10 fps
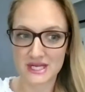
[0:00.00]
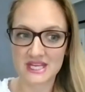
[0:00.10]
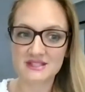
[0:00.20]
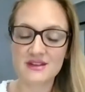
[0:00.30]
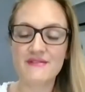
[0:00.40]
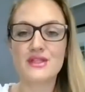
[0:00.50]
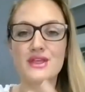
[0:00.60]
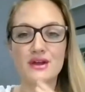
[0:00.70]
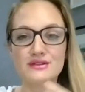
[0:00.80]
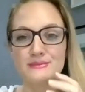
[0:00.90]
So, for
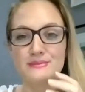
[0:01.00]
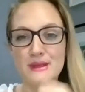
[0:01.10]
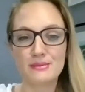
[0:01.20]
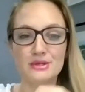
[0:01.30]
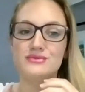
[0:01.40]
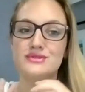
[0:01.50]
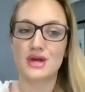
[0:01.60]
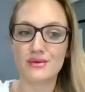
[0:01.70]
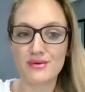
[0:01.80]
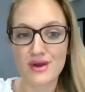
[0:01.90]
those people who don't
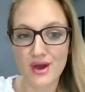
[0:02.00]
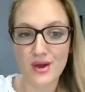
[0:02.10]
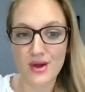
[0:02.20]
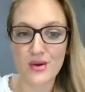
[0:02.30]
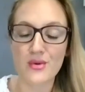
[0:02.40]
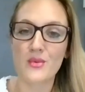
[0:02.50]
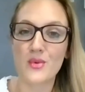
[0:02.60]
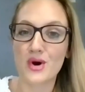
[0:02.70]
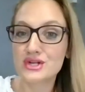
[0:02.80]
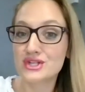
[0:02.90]
know
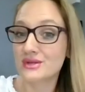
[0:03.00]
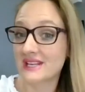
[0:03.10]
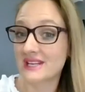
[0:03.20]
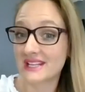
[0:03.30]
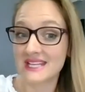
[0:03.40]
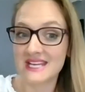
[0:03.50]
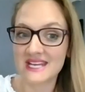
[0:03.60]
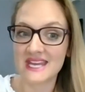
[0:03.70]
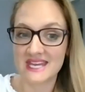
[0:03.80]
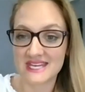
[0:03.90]
what Junior League
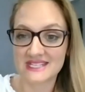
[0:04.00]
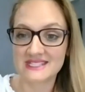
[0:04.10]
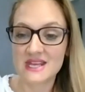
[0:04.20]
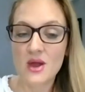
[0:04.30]
is,